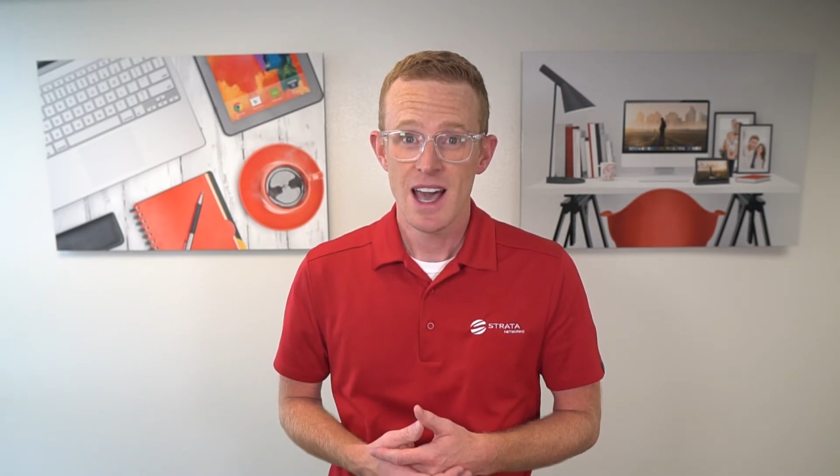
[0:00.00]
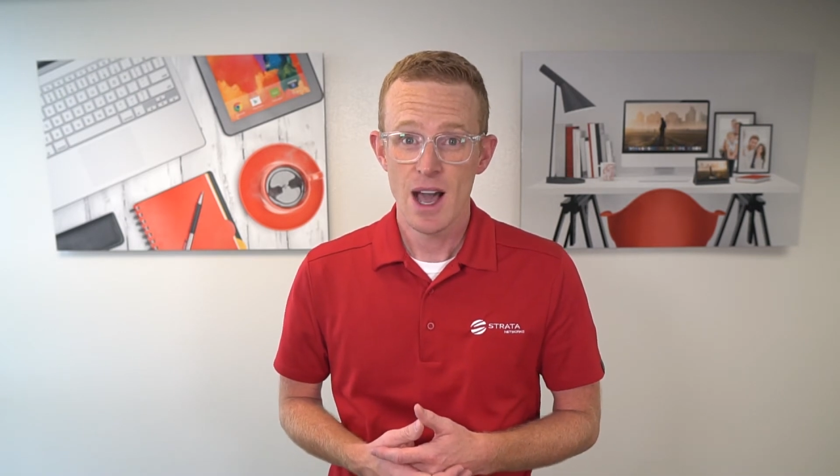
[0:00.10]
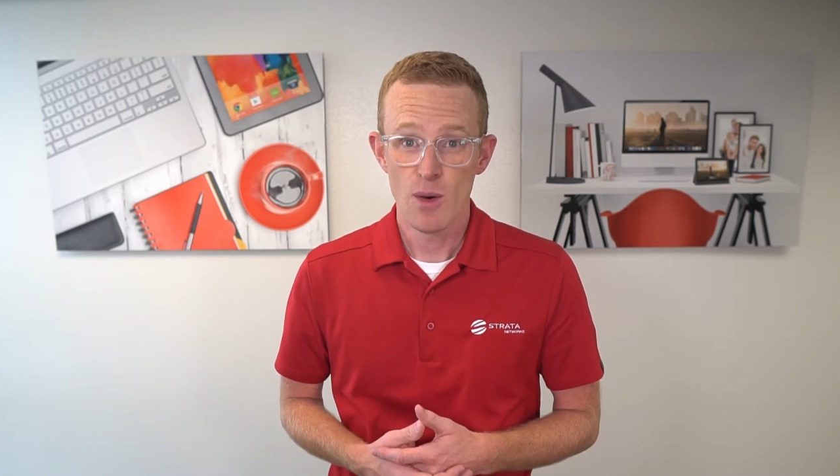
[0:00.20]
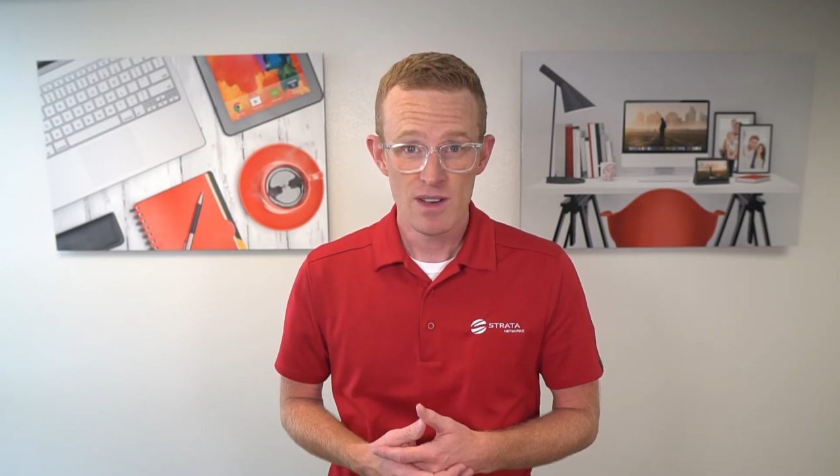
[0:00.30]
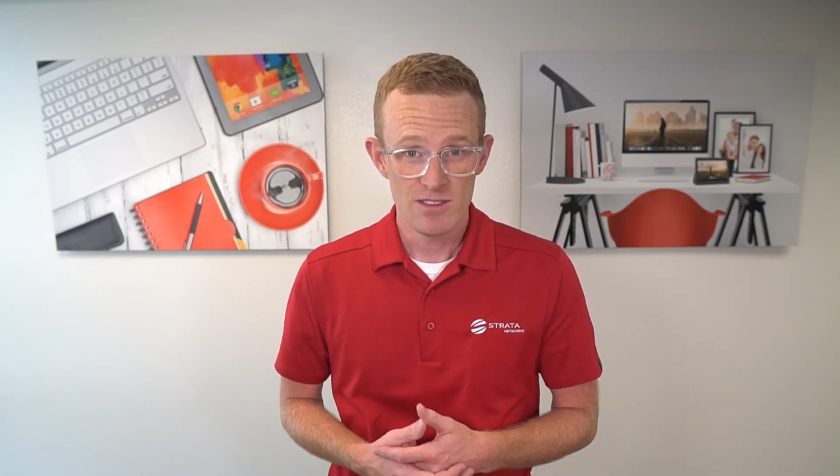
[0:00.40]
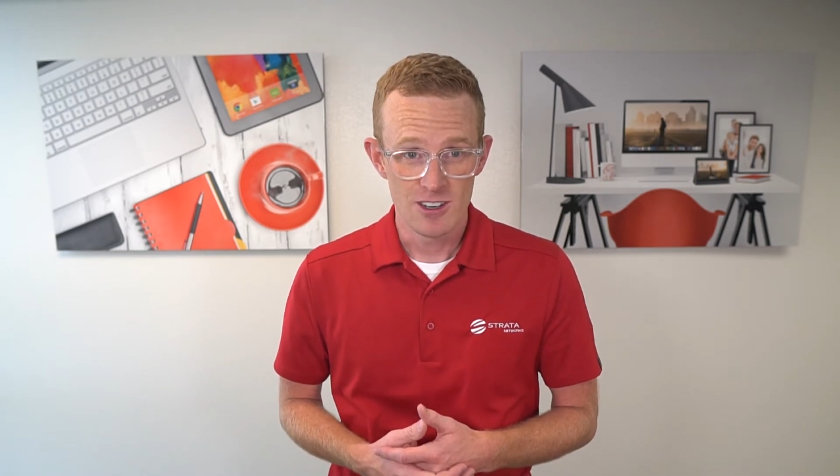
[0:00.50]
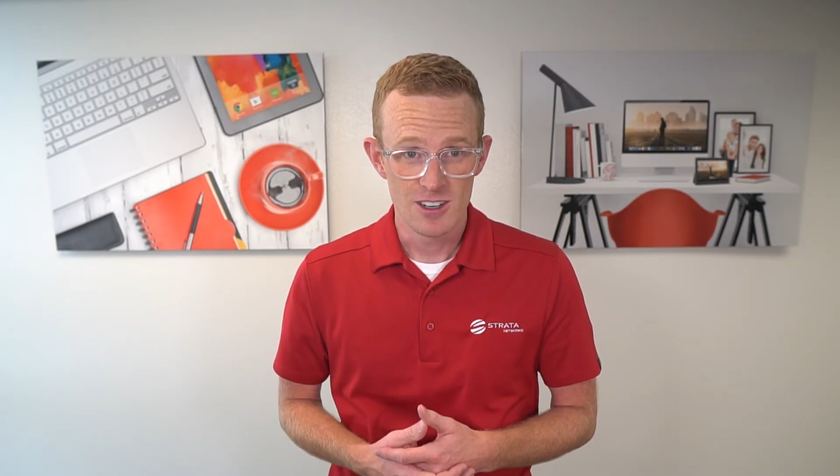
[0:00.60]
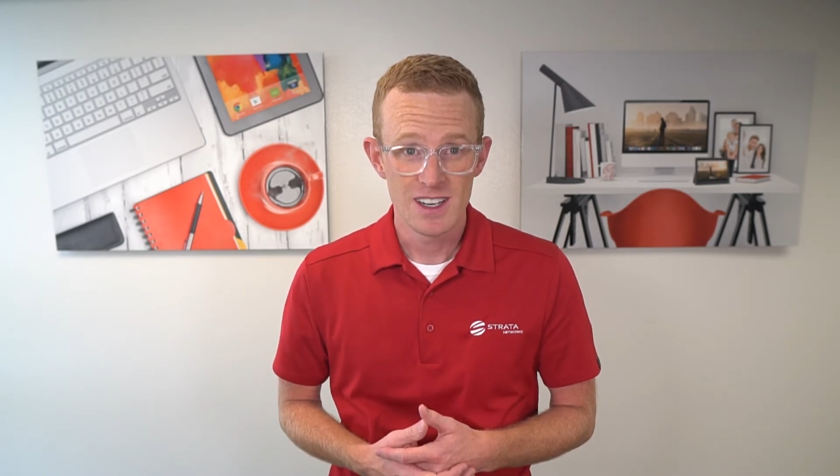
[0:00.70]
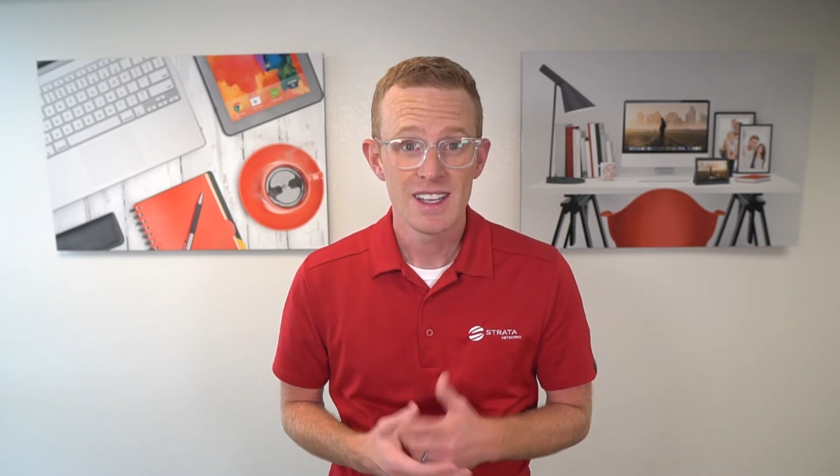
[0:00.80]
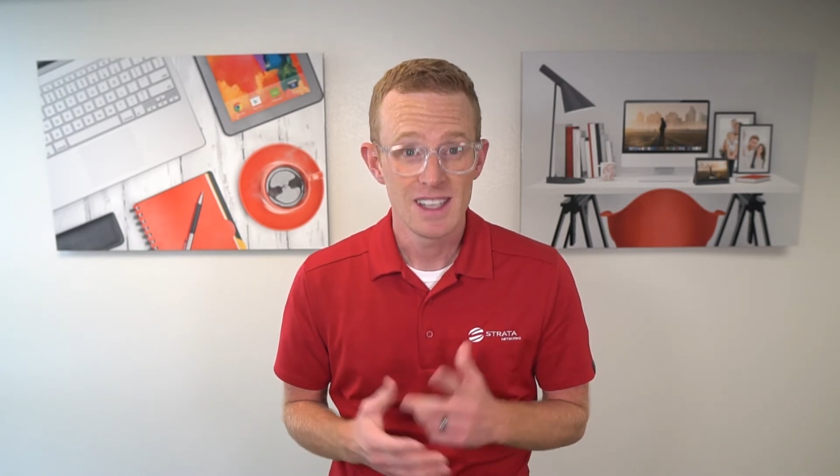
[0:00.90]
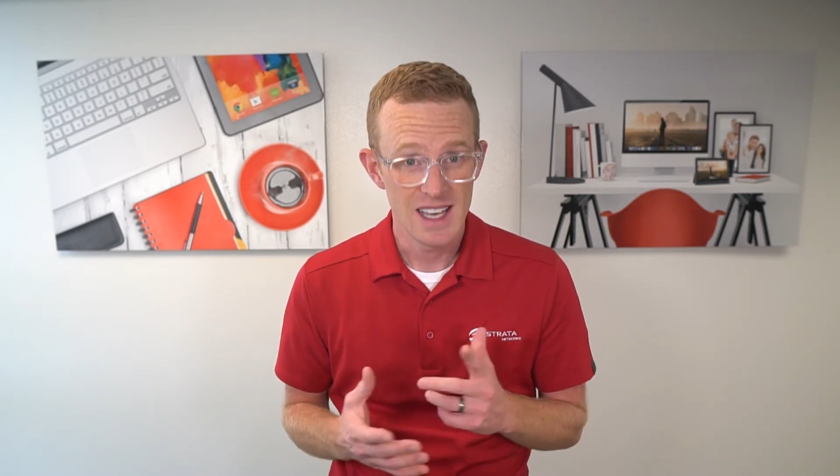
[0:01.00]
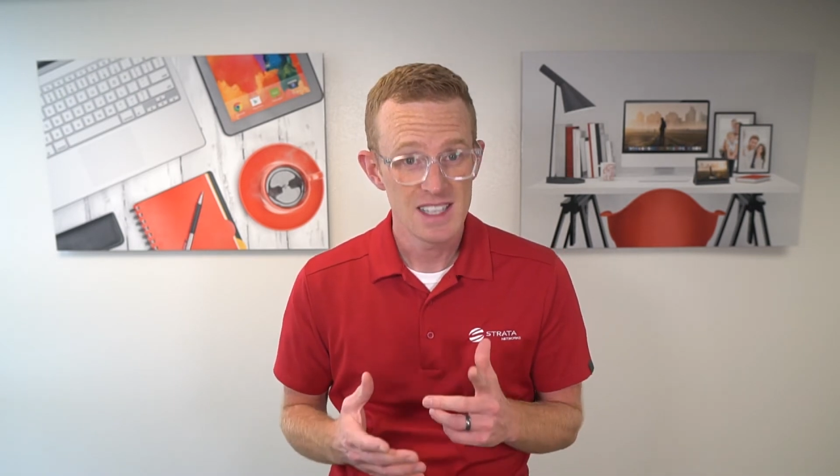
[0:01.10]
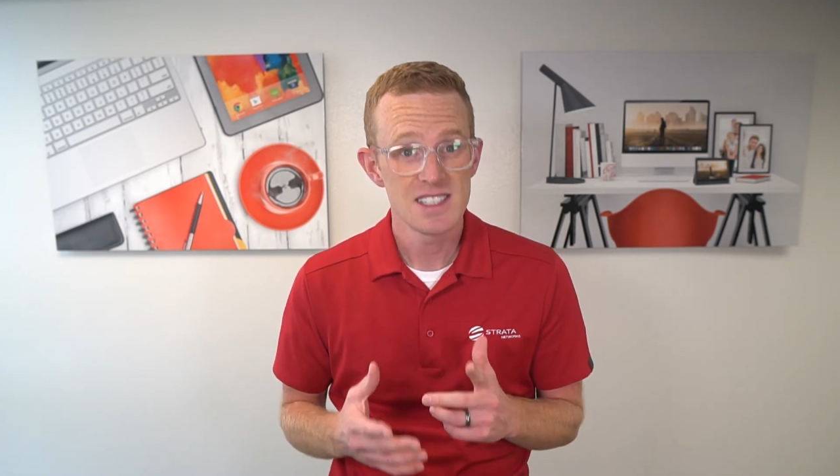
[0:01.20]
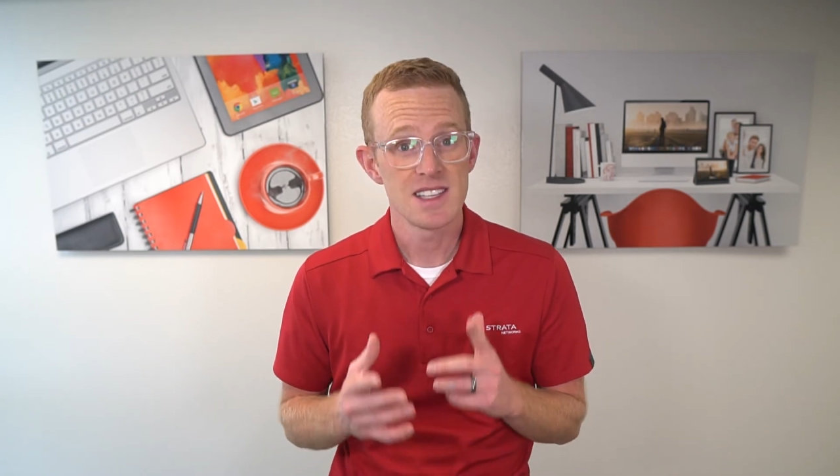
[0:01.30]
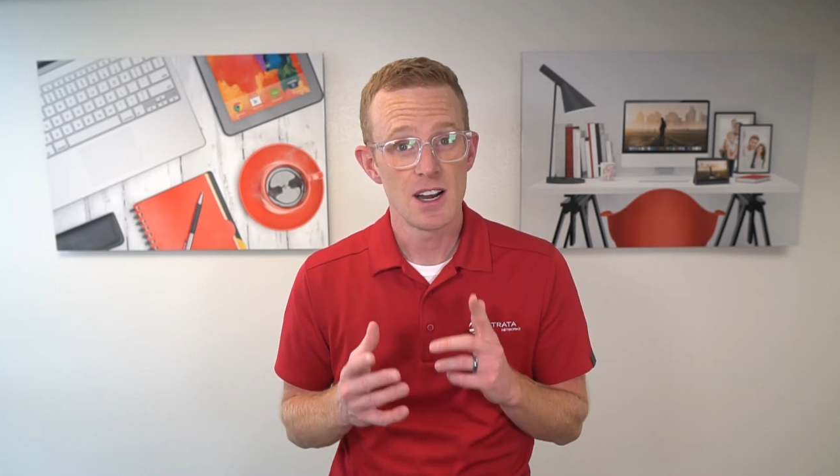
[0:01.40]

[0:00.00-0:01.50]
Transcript: However, yes,